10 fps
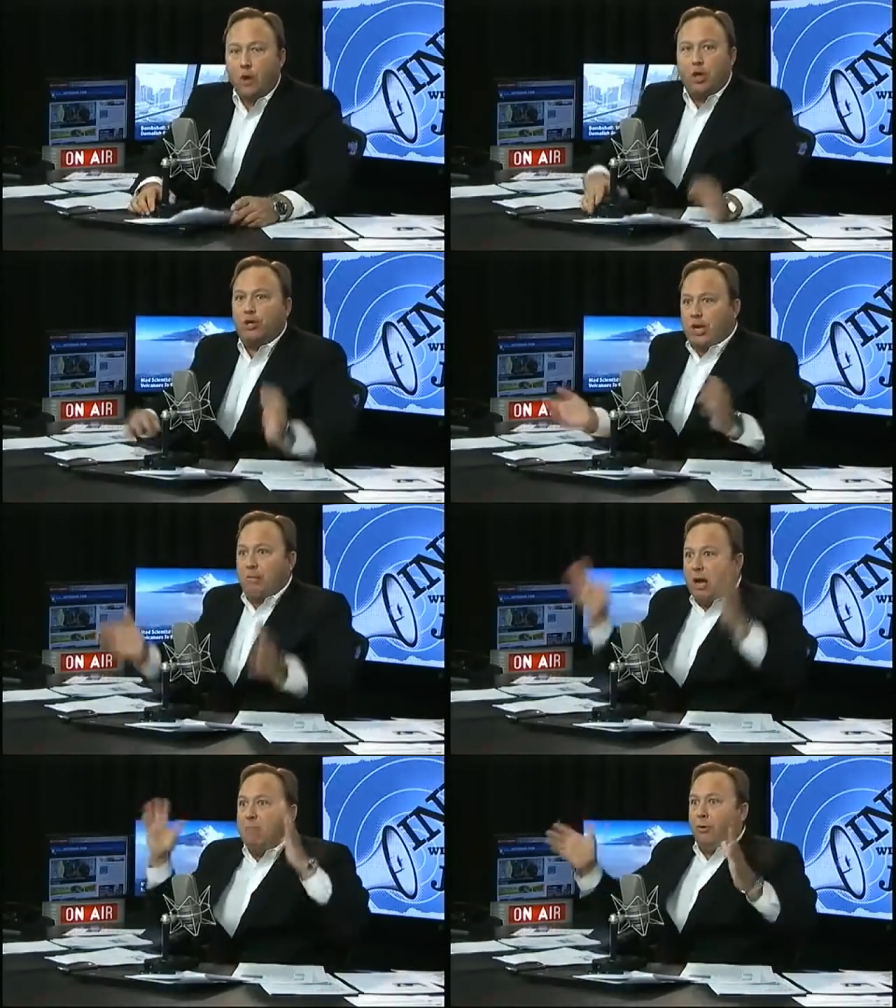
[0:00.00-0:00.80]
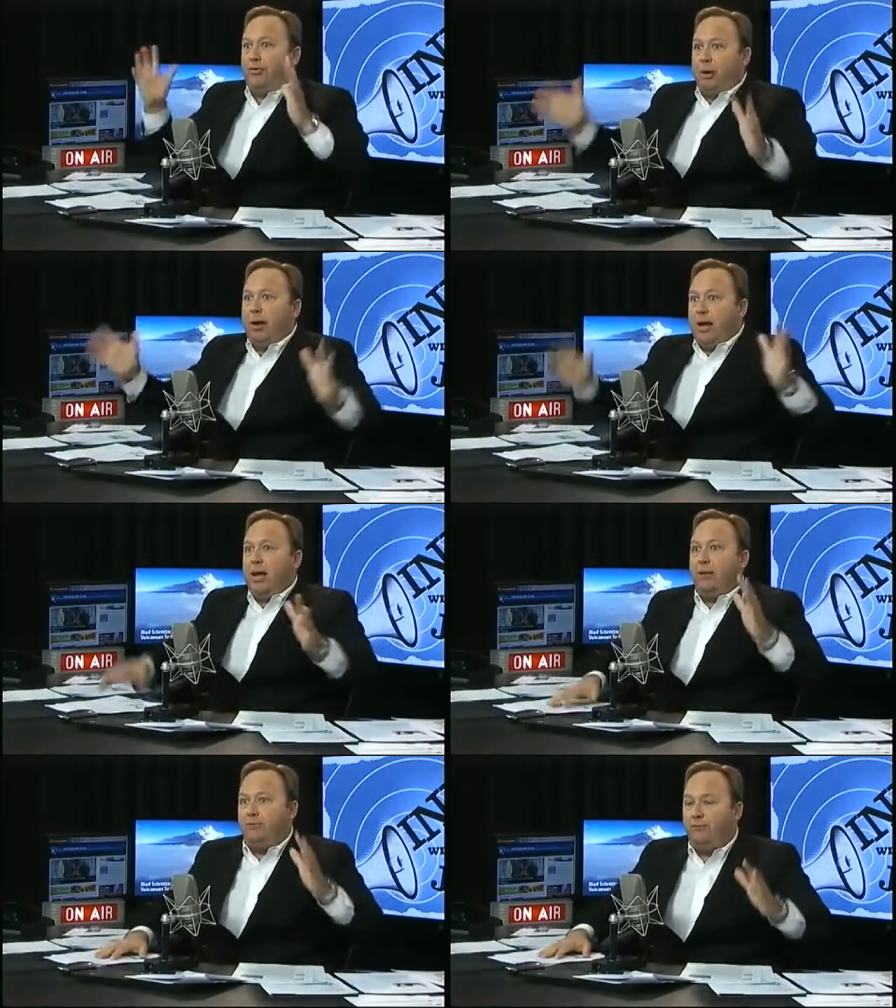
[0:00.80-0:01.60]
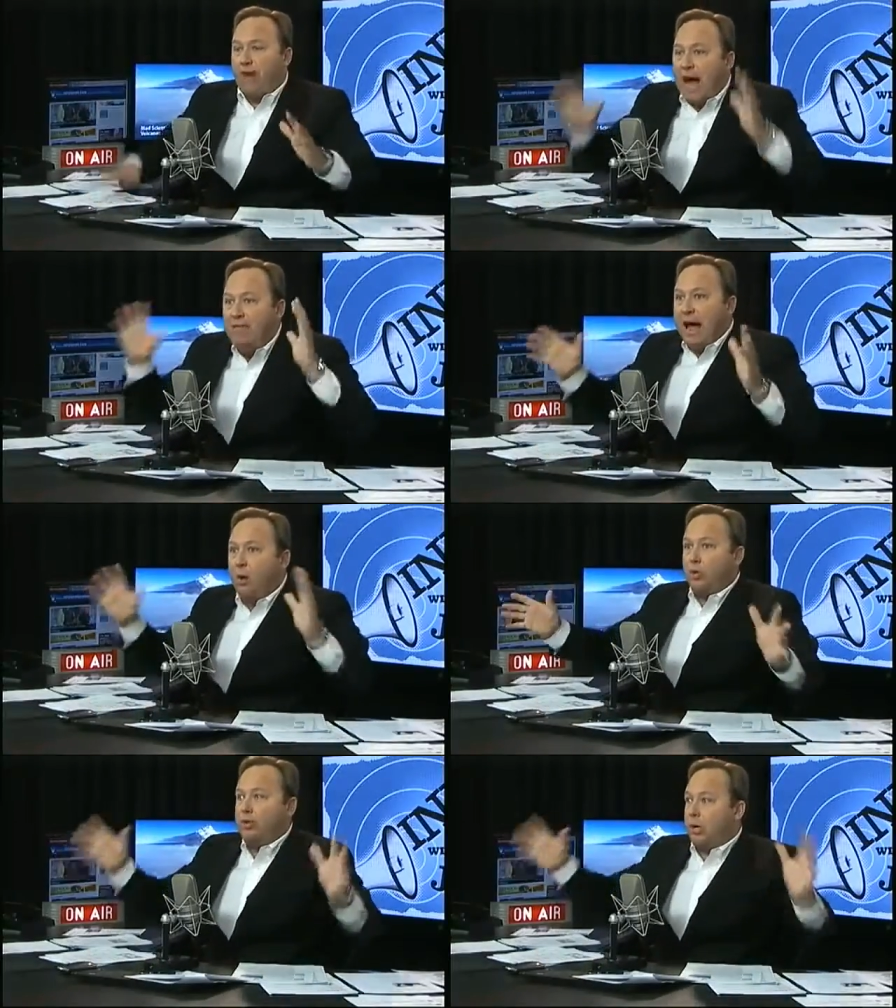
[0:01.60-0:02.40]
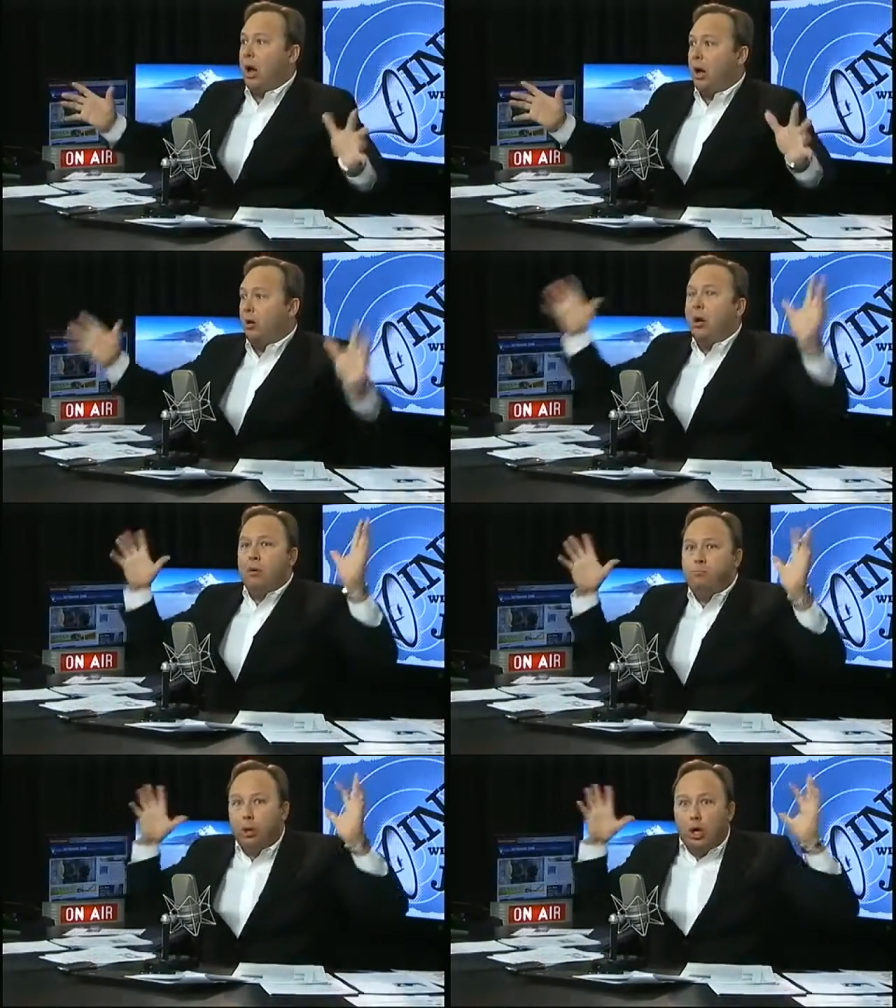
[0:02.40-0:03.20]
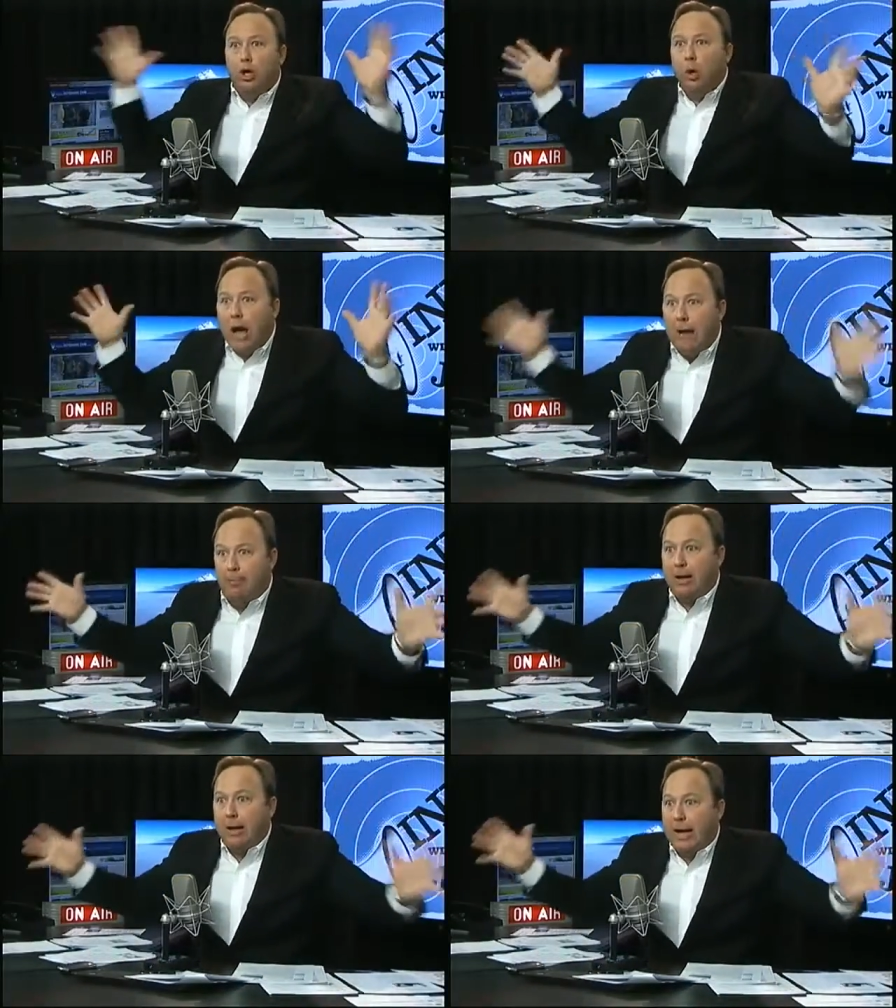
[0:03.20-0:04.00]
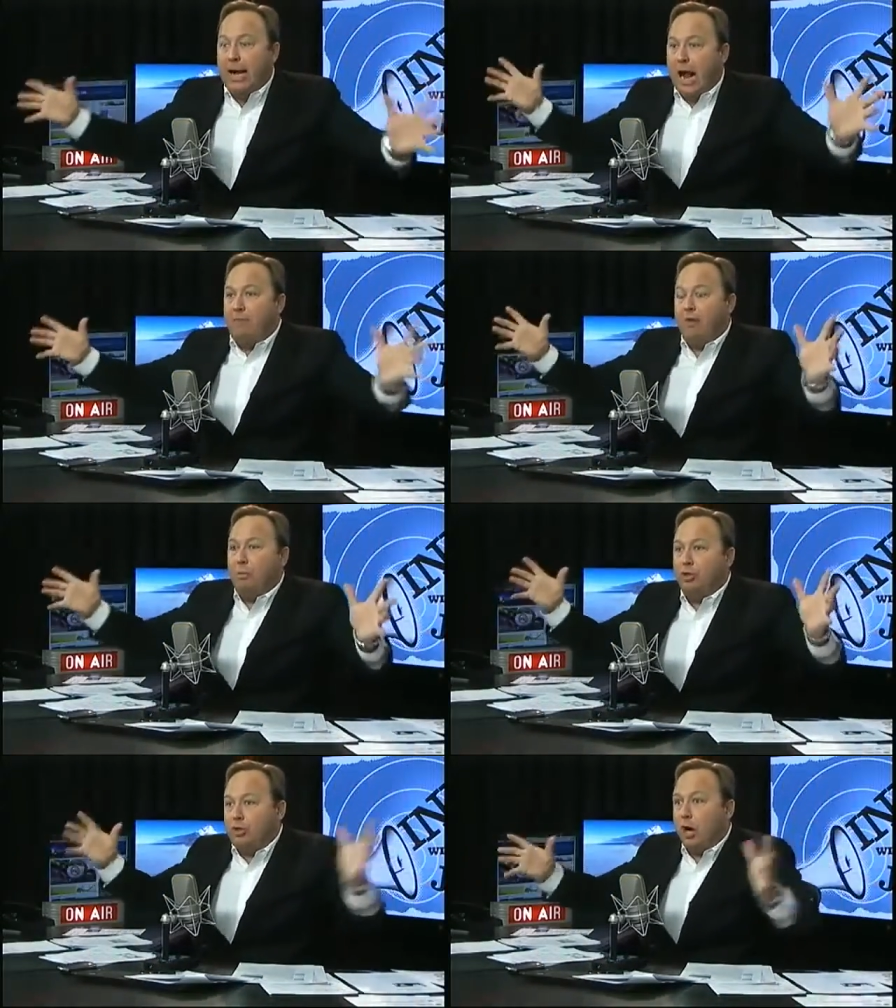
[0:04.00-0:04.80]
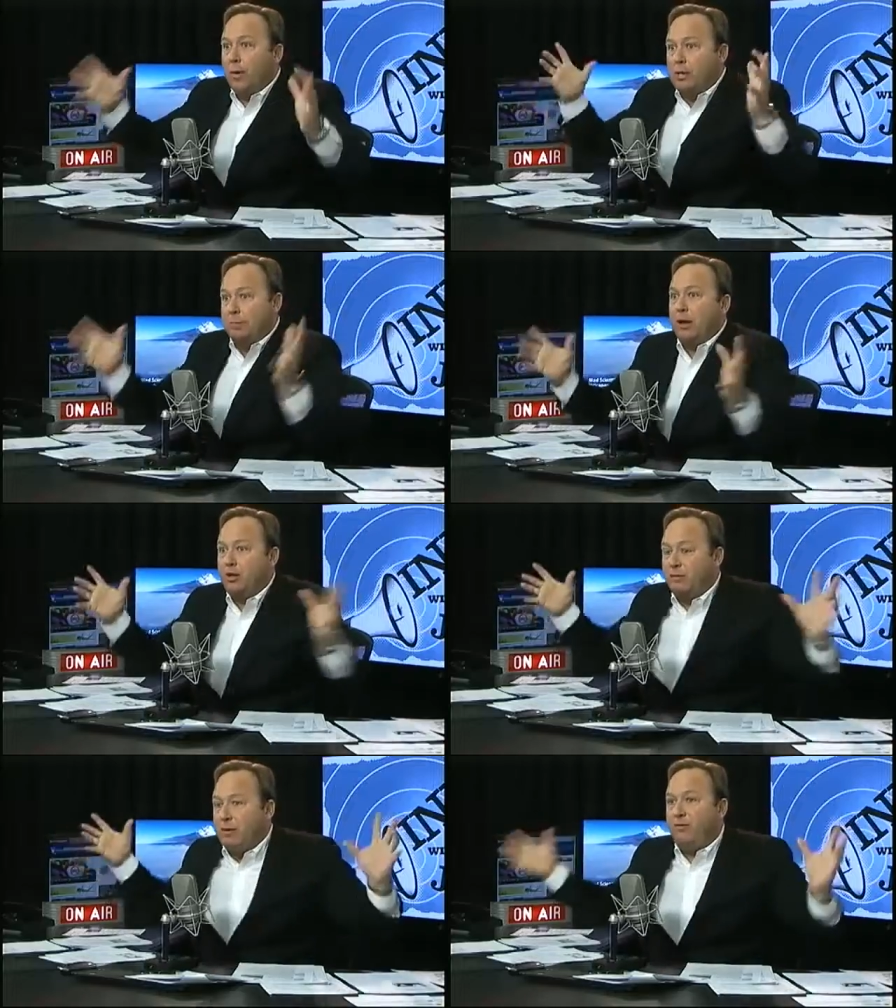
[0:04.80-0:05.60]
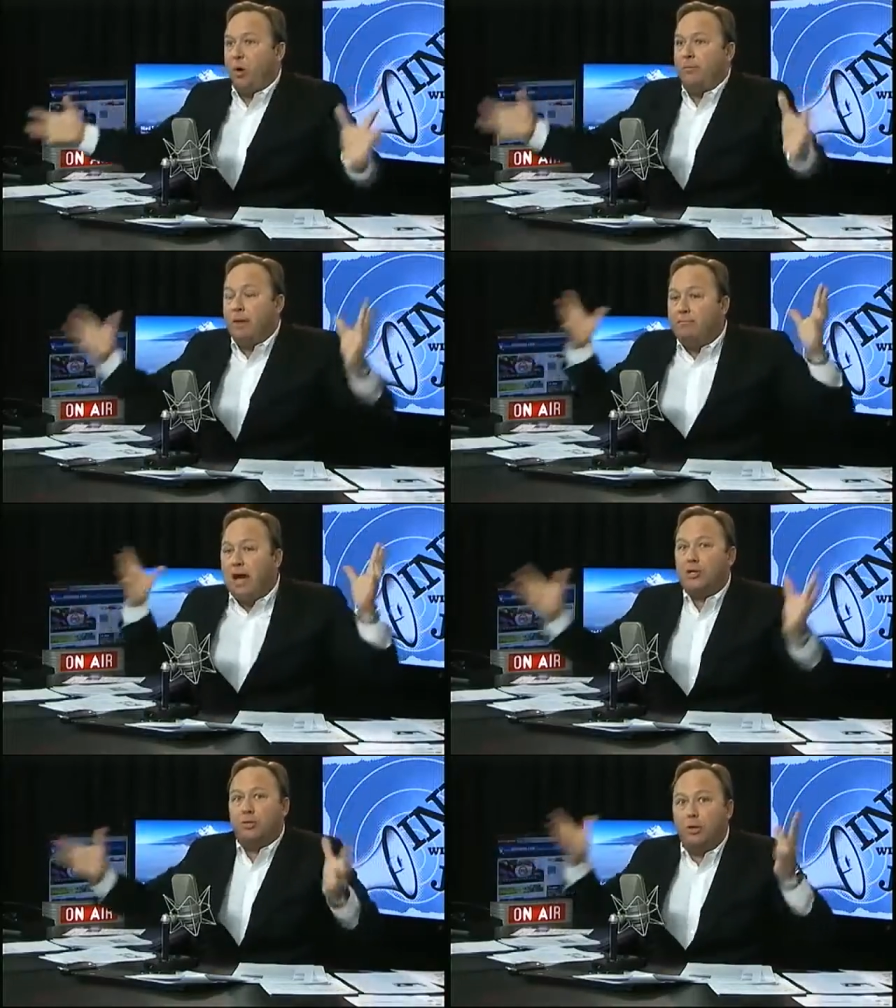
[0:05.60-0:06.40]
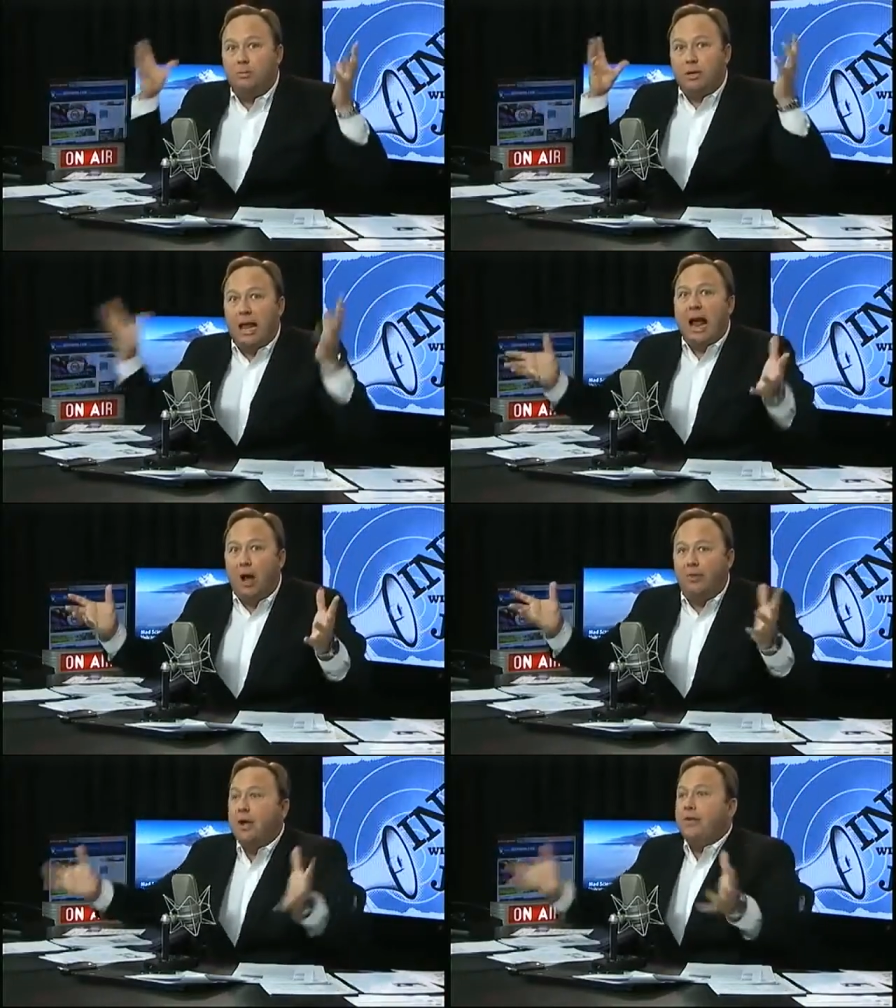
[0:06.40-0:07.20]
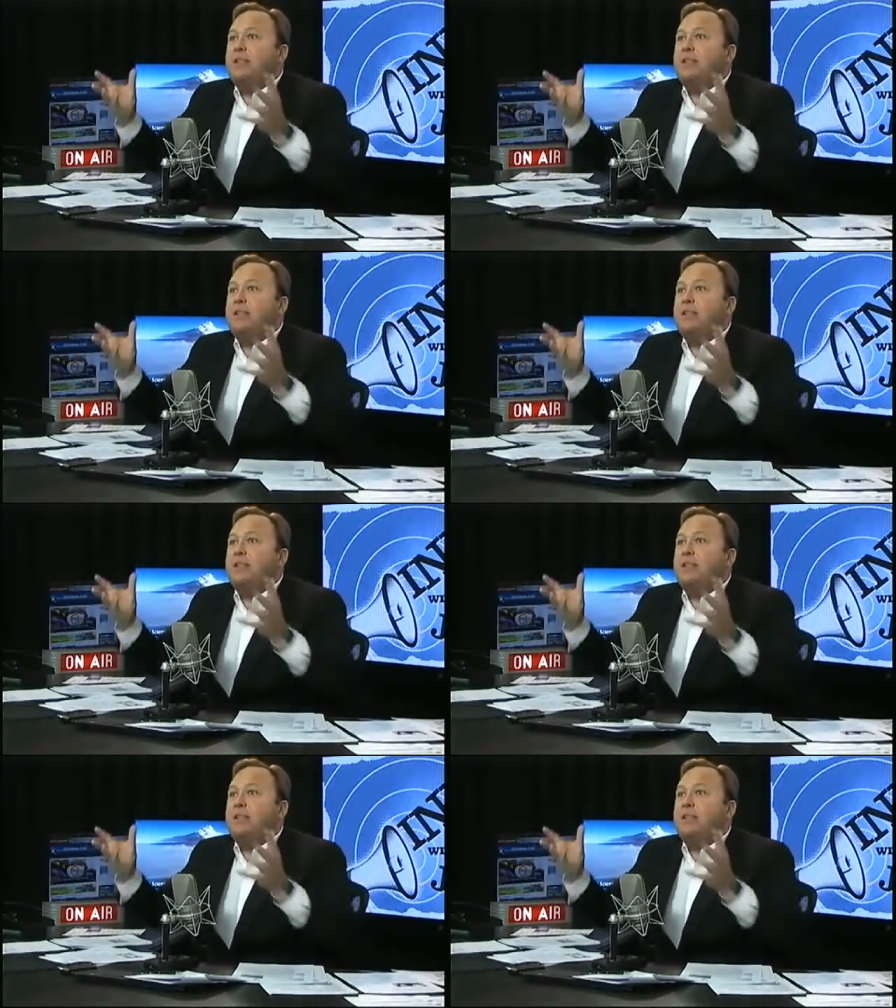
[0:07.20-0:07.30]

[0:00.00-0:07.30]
Fukushima number 3, 5 hours ago, blew up, and it was so explosive it formed a mushroom cloud.